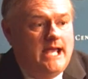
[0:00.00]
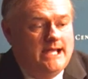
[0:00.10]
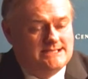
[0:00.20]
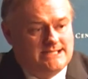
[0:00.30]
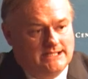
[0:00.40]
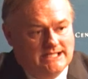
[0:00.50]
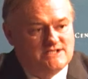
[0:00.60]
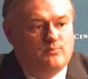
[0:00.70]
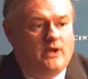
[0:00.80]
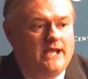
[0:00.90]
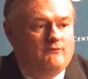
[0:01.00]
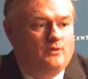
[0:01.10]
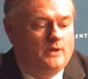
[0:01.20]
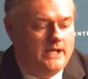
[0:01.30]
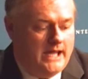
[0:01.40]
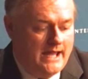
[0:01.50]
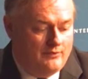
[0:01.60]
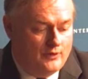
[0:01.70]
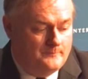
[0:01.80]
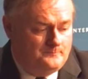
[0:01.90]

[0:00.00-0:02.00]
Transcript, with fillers: and said, let's bring everyone together.